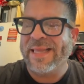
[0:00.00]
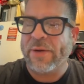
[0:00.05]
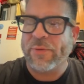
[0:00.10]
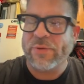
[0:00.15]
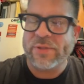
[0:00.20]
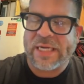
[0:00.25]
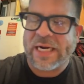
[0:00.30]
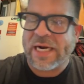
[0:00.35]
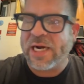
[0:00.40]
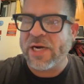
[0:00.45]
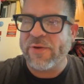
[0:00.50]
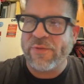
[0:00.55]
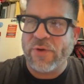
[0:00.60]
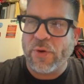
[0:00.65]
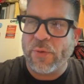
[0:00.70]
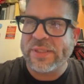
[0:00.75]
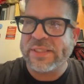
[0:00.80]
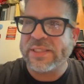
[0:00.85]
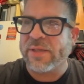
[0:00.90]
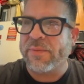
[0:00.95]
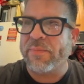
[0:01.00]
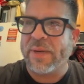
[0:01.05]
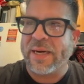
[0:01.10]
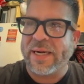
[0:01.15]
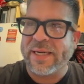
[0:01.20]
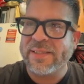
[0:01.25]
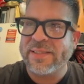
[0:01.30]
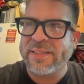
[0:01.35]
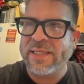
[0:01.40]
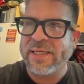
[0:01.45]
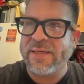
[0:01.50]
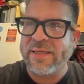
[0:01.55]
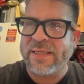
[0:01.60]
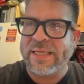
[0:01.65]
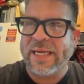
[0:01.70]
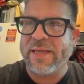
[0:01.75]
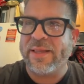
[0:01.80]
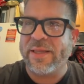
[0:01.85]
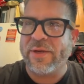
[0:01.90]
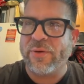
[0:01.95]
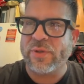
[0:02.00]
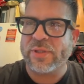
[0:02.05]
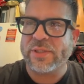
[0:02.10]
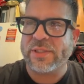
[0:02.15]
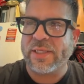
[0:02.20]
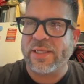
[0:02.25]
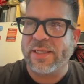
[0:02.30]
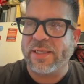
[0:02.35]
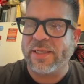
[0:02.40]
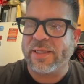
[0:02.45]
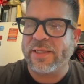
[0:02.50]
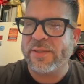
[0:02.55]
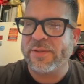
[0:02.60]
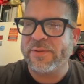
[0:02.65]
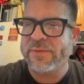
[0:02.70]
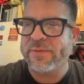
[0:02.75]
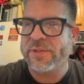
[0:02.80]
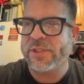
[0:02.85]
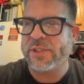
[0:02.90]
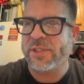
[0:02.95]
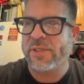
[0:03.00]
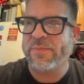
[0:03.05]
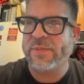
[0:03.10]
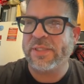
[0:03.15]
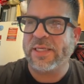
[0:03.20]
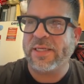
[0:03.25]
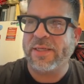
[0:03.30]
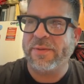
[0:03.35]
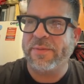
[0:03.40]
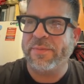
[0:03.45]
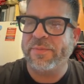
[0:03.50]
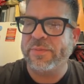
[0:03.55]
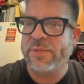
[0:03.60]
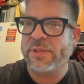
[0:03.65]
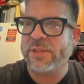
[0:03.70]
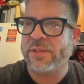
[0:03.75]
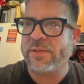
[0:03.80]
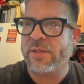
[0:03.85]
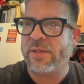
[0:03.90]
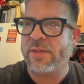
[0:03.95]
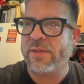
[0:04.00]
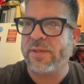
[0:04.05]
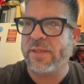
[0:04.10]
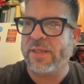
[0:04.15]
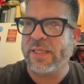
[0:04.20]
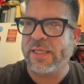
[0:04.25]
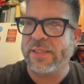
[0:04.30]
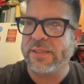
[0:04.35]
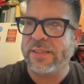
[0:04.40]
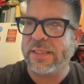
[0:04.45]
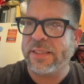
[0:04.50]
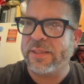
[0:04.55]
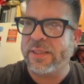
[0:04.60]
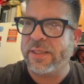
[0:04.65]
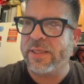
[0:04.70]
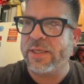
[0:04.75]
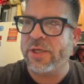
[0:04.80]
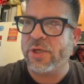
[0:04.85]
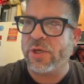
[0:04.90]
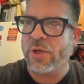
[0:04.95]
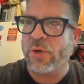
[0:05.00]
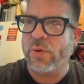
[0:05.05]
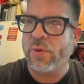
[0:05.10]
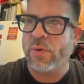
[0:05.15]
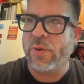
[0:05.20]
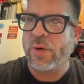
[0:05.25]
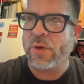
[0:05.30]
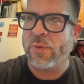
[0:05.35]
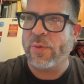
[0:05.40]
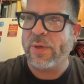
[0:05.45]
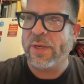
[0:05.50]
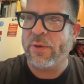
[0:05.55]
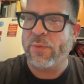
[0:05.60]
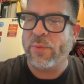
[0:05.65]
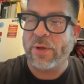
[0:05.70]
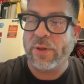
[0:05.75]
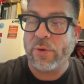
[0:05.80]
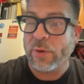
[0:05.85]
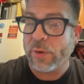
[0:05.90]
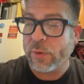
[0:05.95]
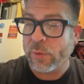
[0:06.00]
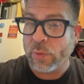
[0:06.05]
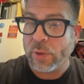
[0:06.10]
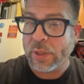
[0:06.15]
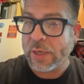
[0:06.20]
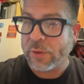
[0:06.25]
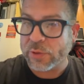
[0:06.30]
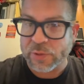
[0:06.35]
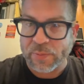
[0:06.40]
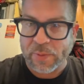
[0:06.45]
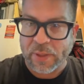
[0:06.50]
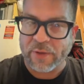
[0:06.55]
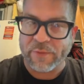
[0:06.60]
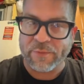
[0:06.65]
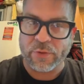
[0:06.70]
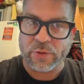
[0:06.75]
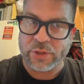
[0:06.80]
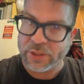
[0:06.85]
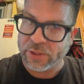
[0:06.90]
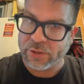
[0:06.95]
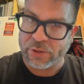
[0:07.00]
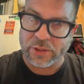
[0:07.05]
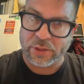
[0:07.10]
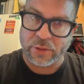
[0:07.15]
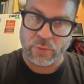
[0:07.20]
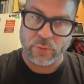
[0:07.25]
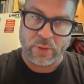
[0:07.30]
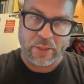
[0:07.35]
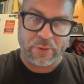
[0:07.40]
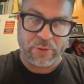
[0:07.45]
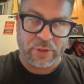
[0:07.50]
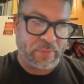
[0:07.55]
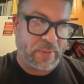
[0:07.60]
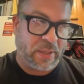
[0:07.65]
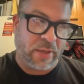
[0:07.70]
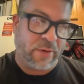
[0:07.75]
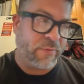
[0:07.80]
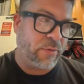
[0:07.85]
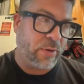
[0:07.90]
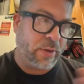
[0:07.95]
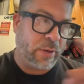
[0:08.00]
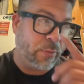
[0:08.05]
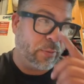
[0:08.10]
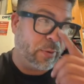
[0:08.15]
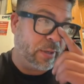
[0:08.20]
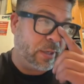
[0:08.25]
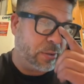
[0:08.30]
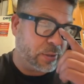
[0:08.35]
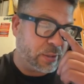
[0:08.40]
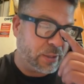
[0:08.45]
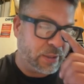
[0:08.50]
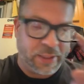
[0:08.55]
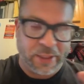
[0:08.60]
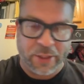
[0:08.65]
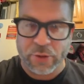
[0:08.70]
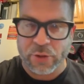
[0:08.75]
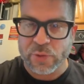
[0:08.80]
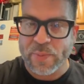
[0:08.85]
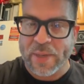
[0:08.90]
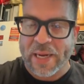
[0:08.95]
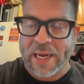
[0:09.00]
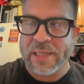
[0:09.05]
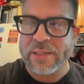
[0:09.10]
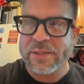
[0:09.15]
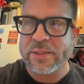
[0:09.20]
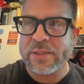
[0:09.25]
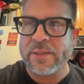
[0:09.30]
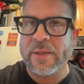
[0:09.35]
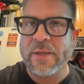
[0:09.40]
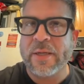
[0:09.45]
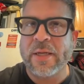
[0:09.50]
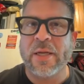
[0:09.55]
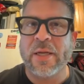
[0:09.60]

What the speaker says: That was kind of always the mindset. Yeah, there was like sometimes things that didn't go our way, whether when I was spotting for Chelsea or when I was spotting for anyone else in the years past.